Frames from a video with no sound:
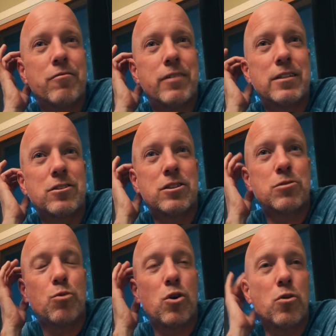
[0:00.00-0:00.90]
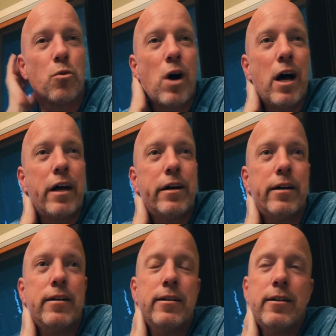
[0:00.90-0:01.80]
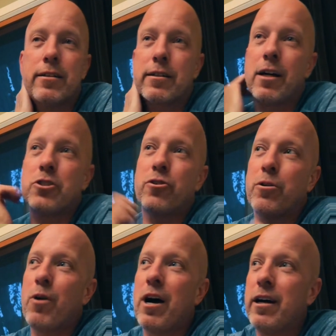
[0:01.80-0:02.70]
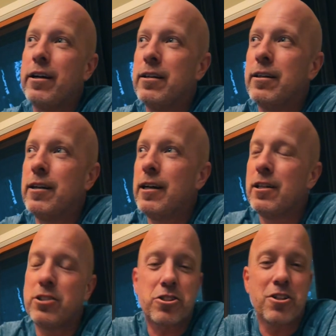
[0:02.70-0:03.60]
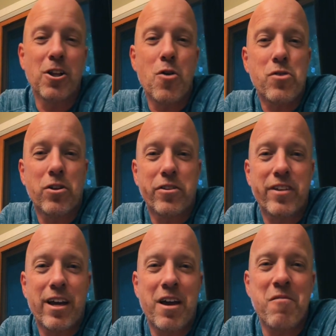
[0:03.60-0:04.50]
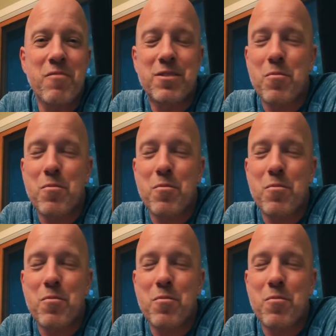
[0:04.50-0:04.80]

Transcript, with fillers: I don't know if that's worldwide or, or countrywide or just a local thing.